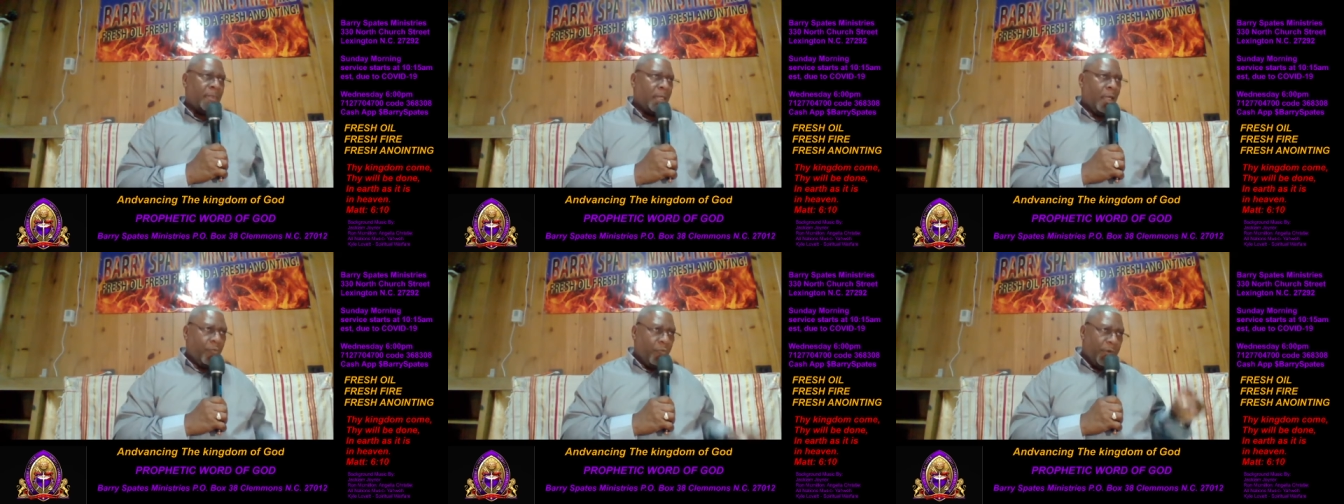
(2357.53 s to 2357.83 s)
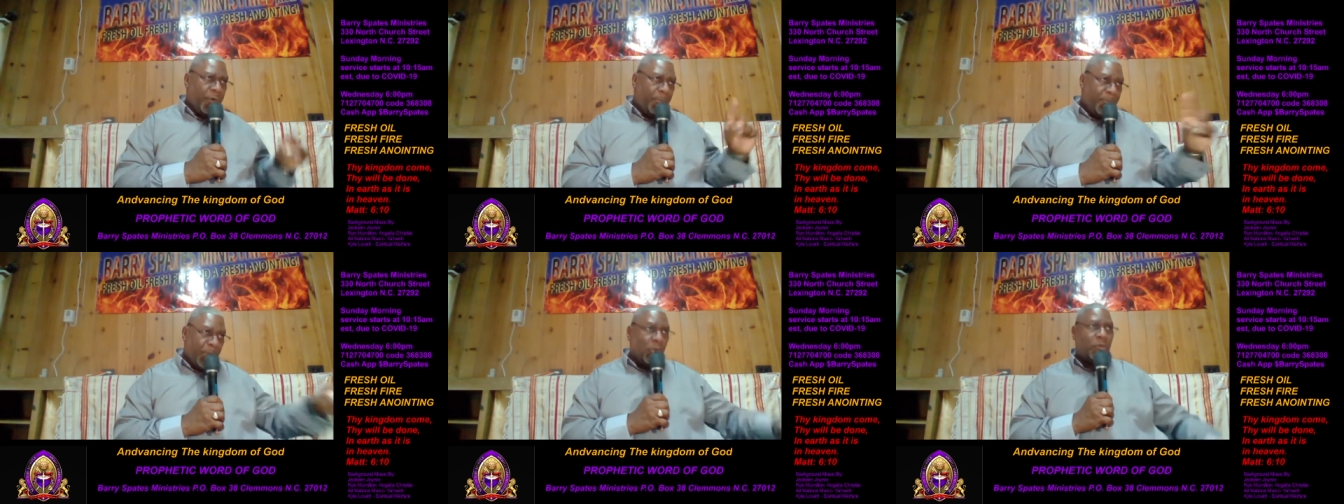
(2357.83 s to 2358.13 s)

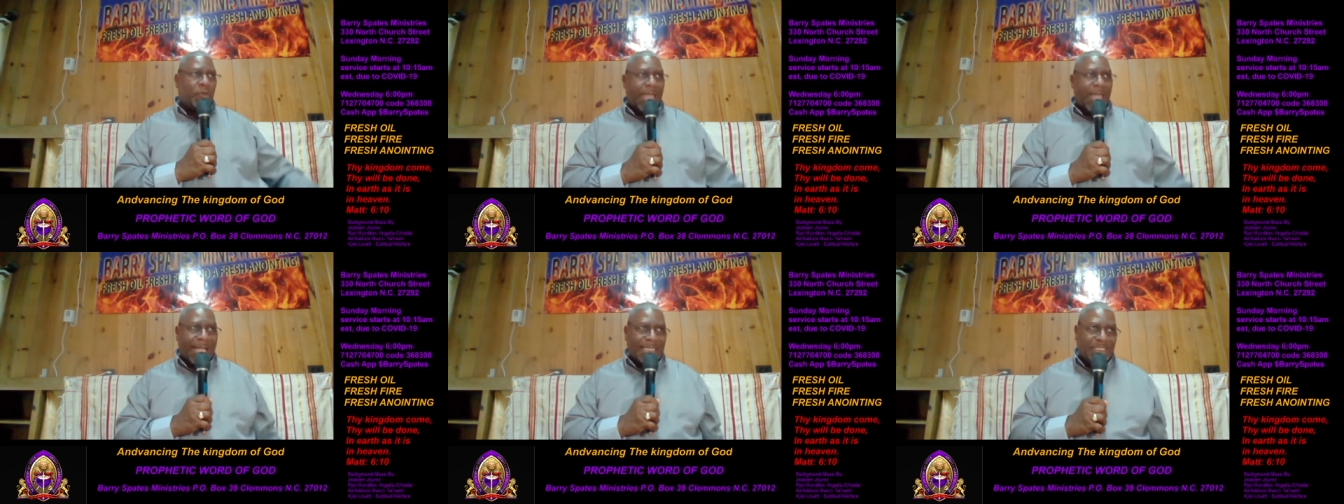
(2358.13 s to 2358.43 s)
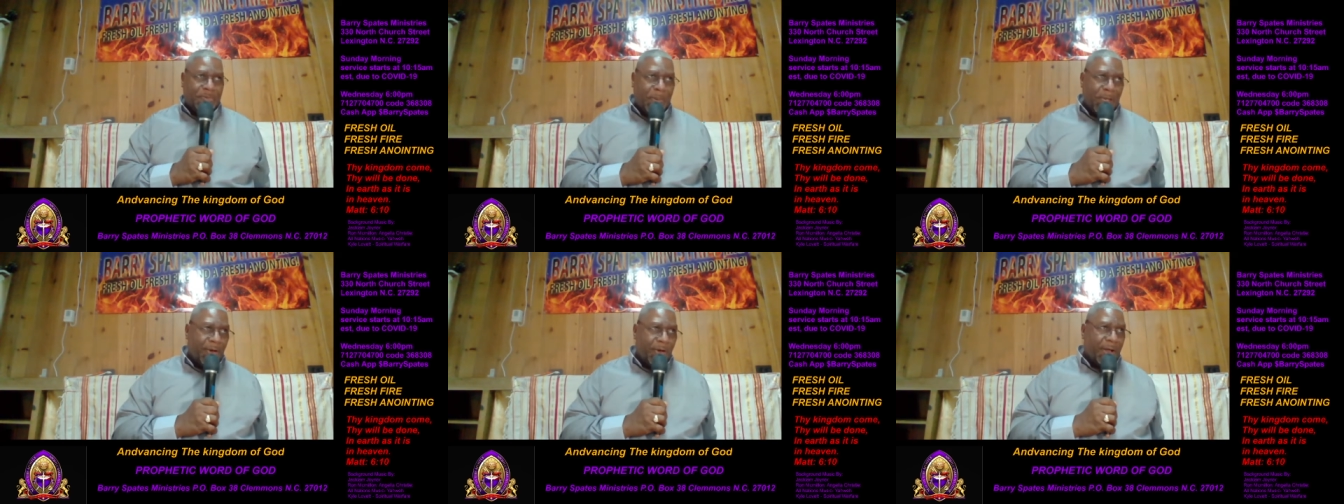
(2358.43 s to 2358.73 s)
Rebuke that
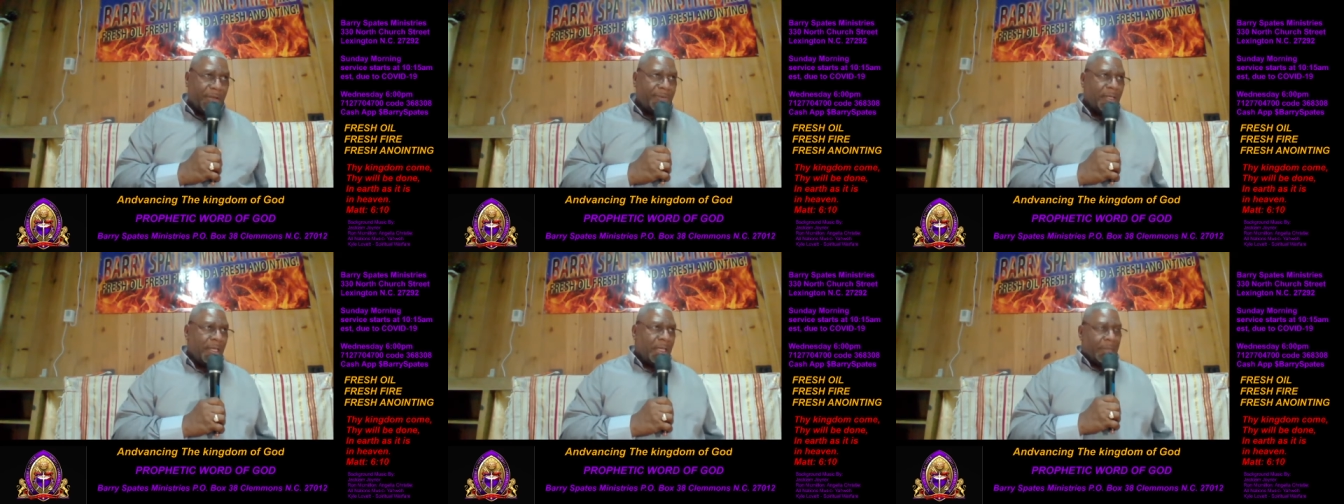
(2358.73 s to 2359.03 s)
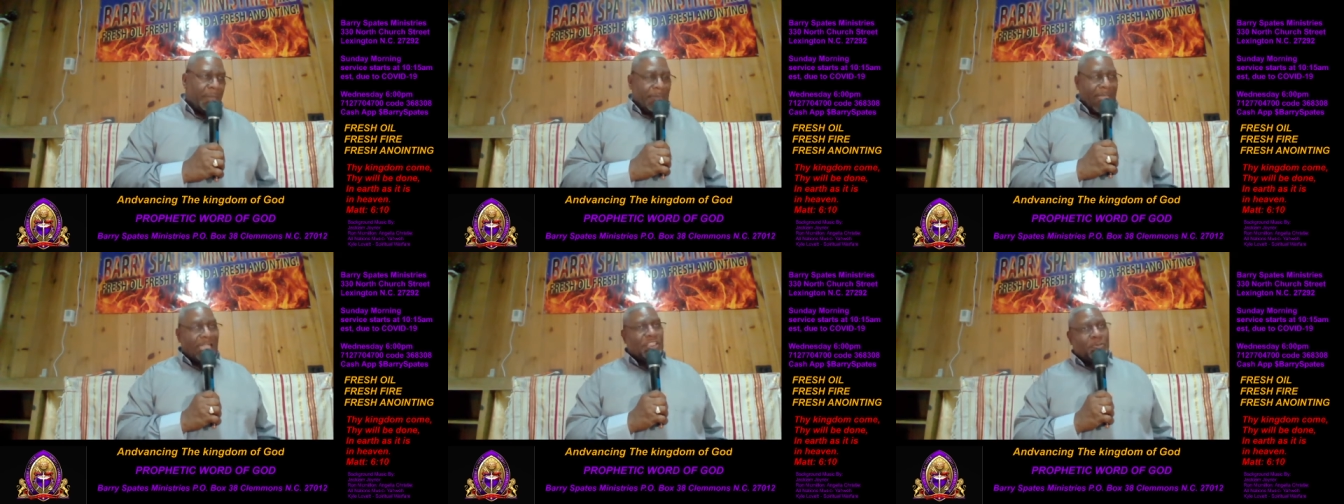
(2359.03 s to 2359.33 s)
spirit.
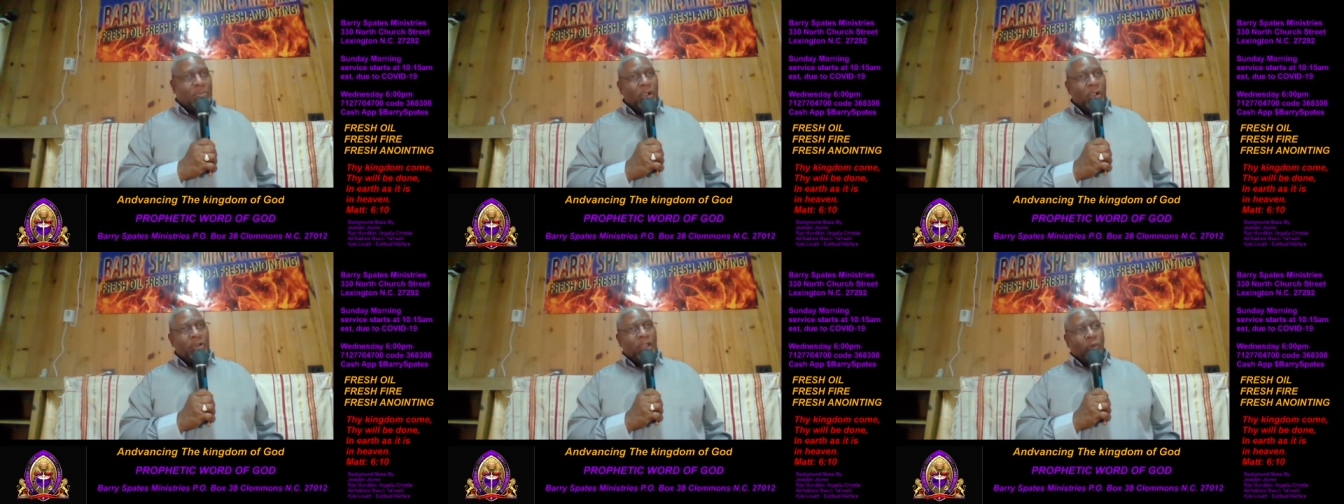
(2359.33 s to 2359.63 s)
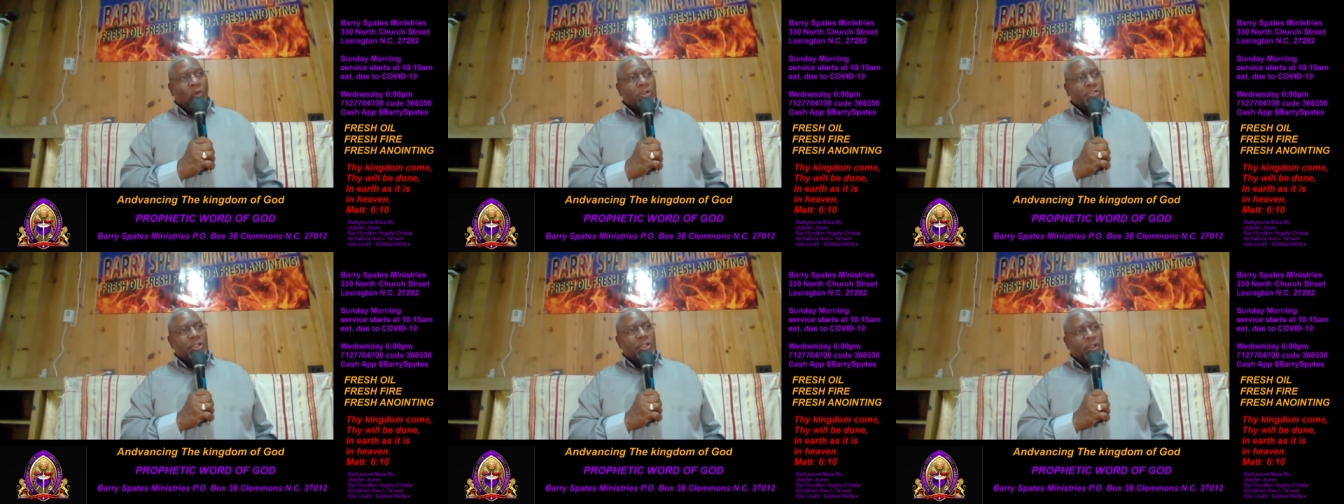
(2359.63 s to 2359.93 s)
That spirit
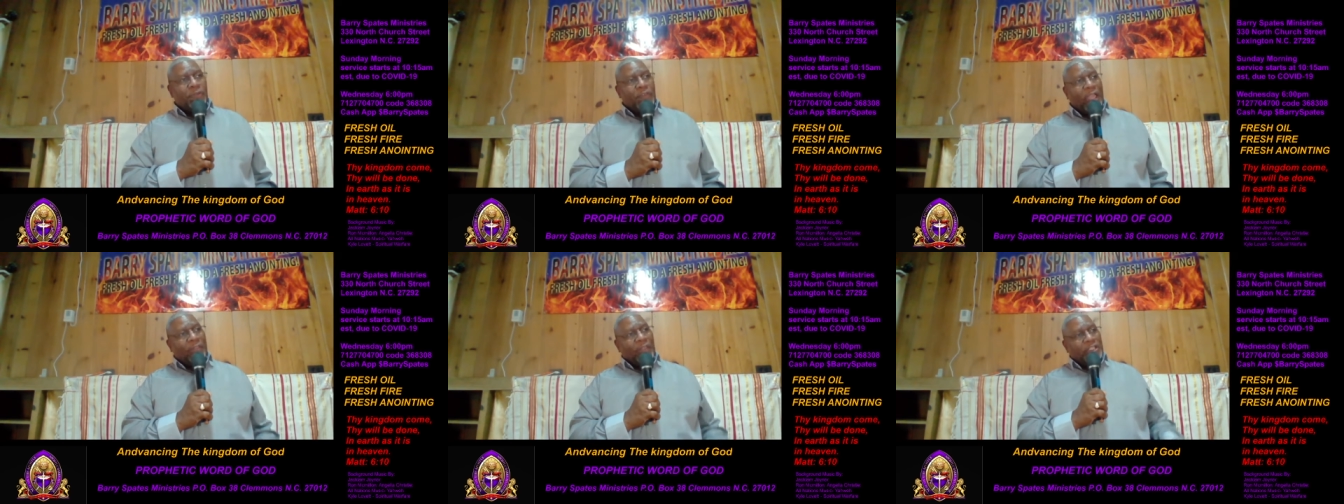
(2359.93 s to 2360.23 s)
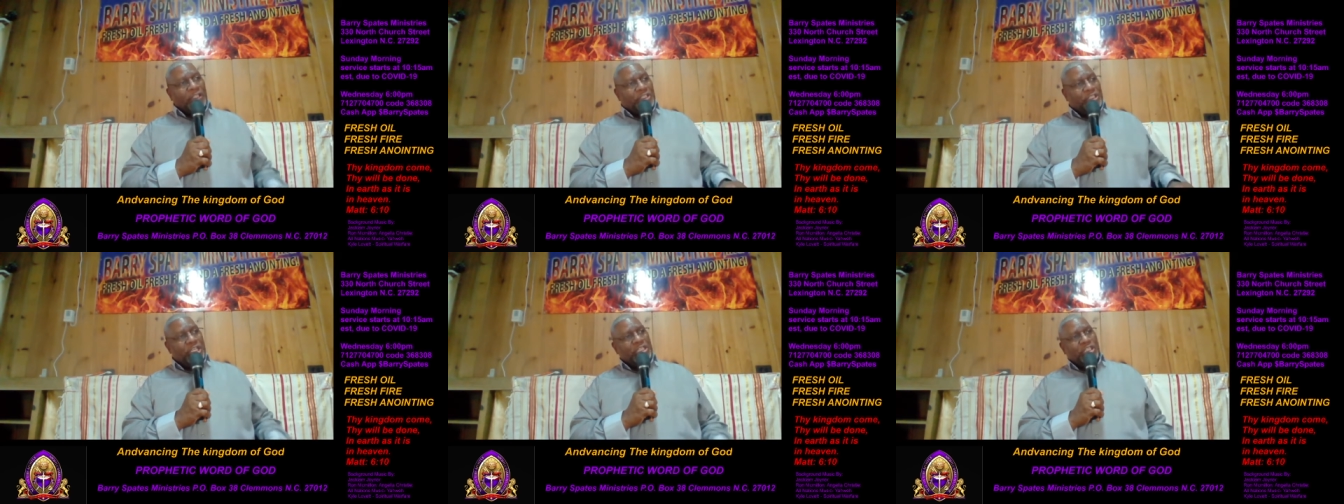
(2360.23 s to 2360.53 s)
that wants you to think
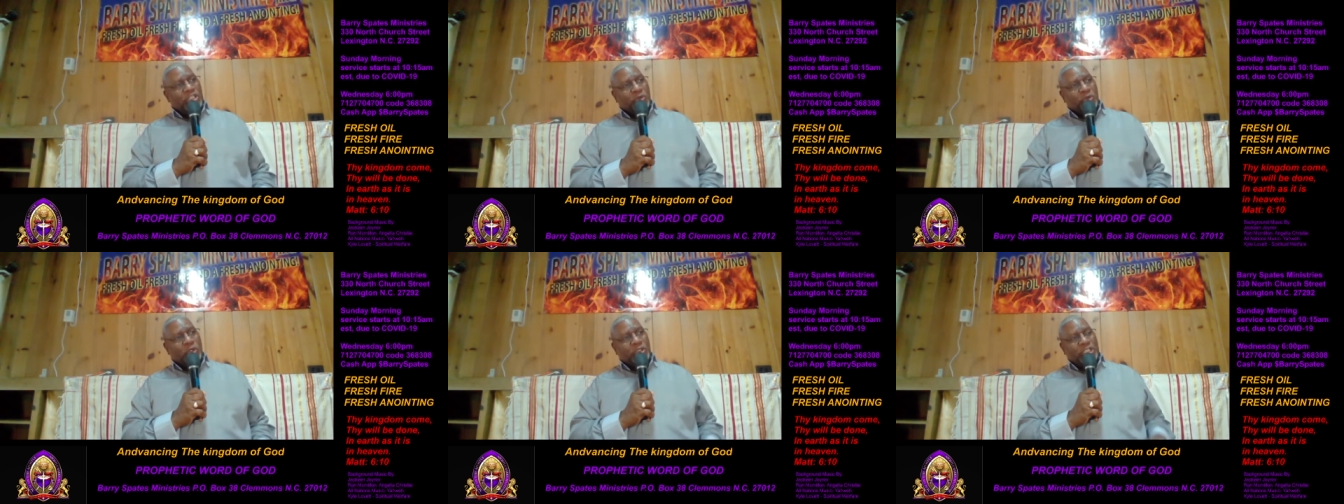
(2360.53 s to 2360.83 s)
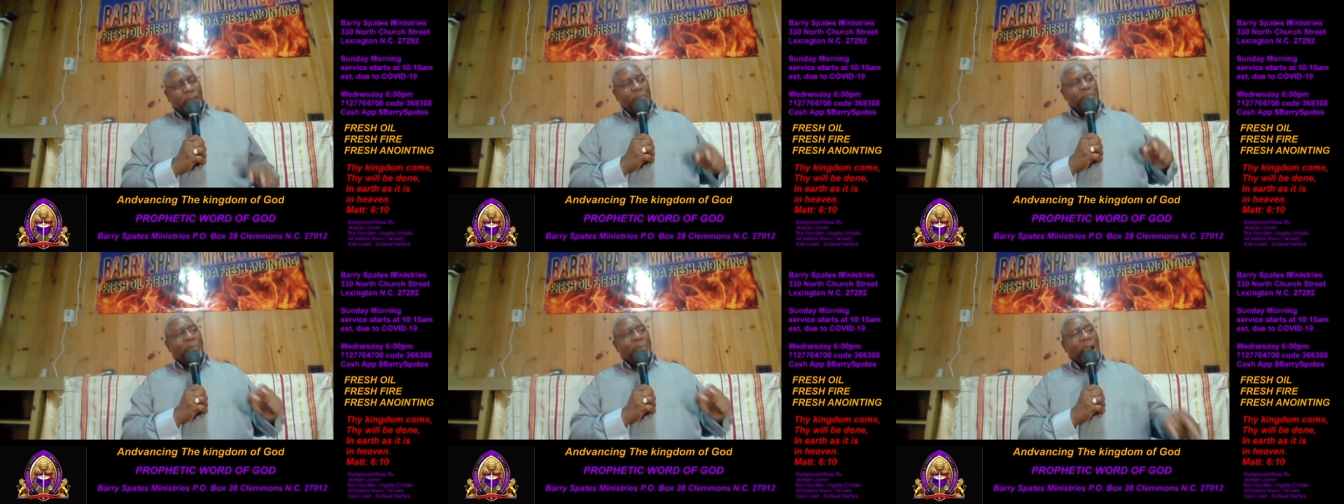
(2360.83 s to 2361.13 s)
that Jesus
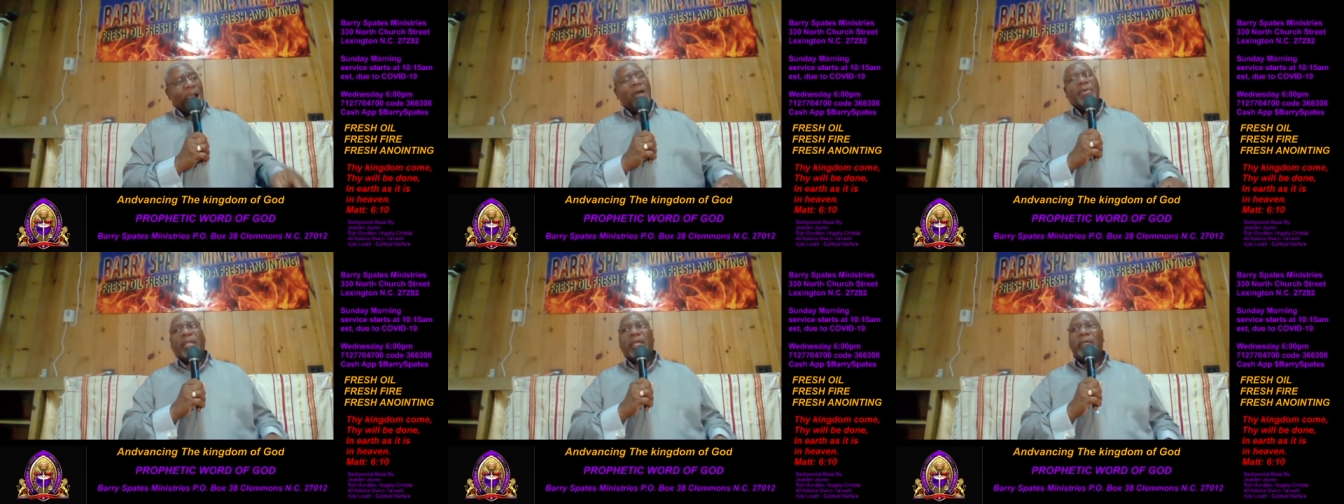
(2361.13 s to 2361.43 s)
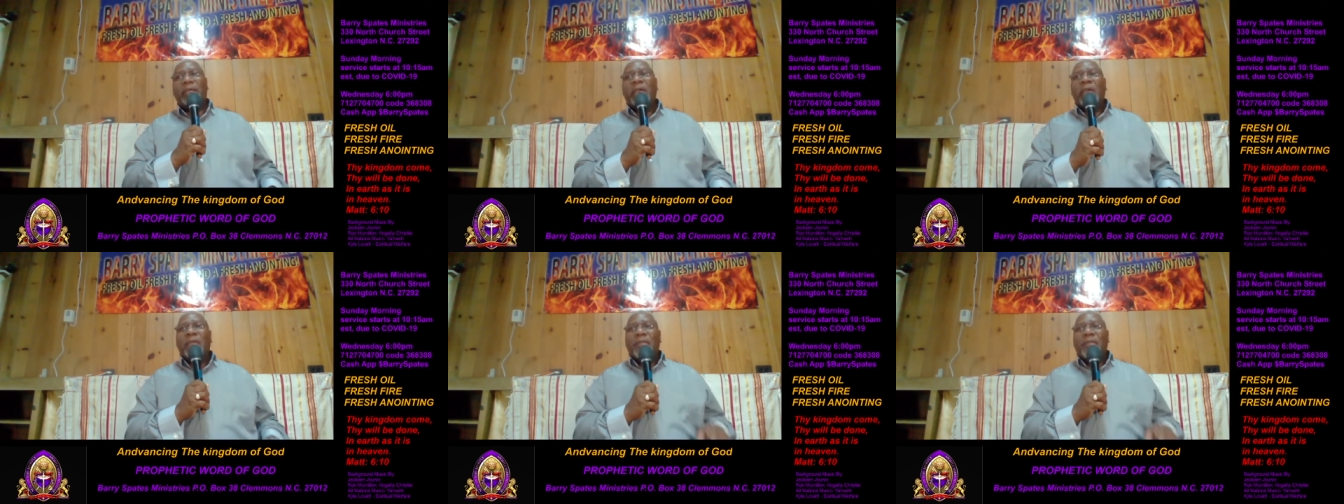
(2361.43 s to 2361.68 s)
was in poverty,